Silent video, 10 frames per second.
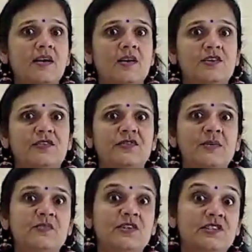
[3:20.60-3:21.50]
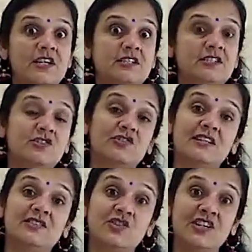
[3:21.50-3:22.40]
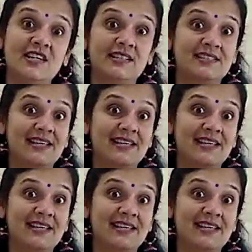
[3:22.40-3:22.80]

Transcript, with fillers: all of them were taken to that tree,